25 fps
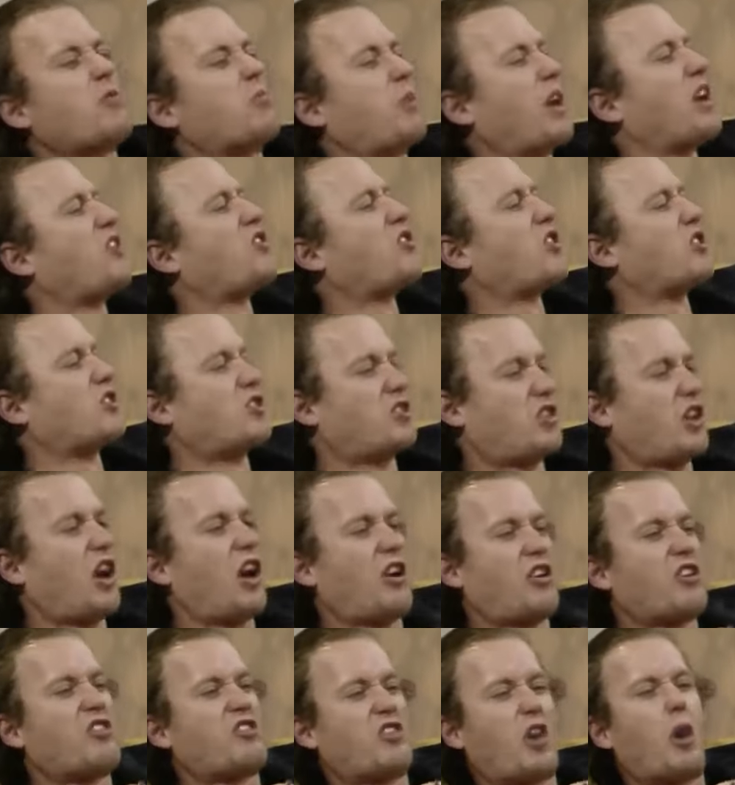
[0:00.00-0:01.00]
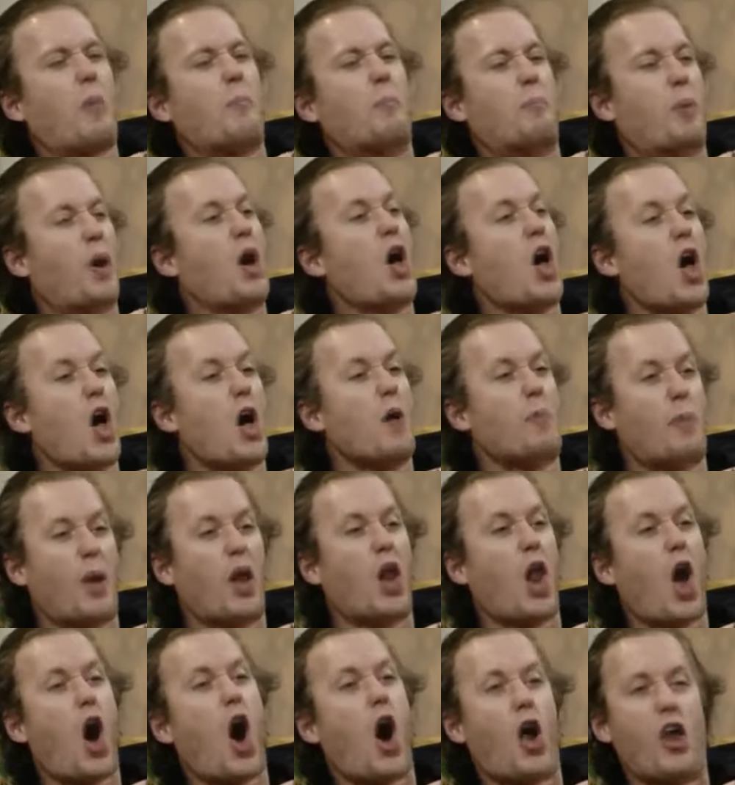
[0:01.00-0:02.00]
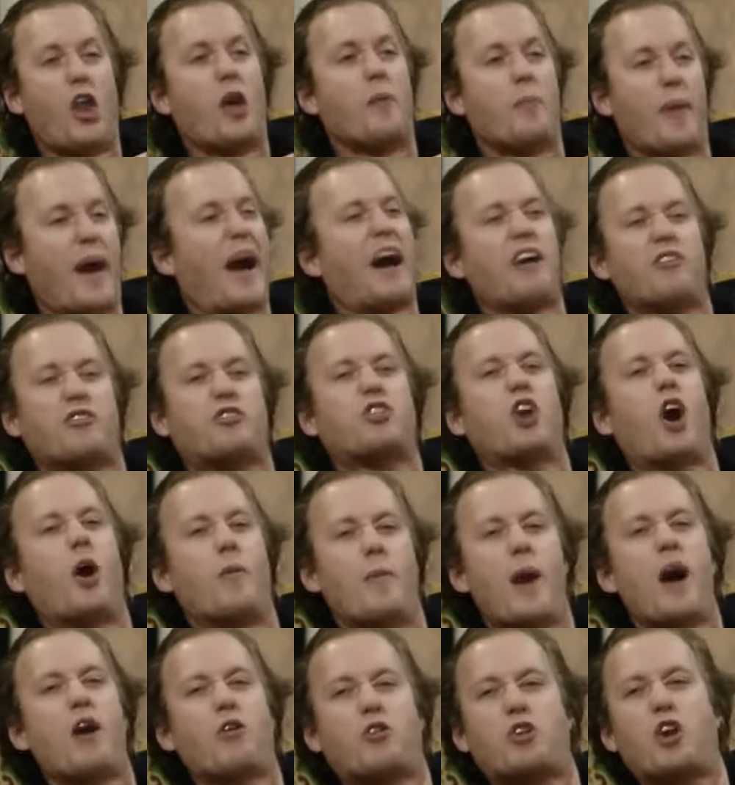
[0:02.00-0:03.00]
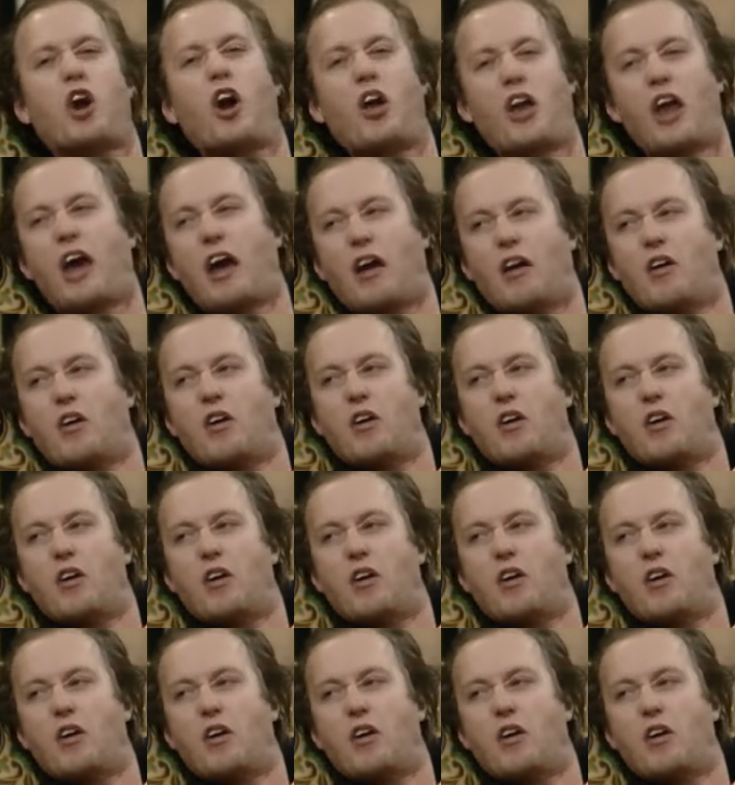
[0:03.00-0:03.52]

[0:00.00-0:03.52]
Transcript: Rich has started to burble on about Tom O'Connor.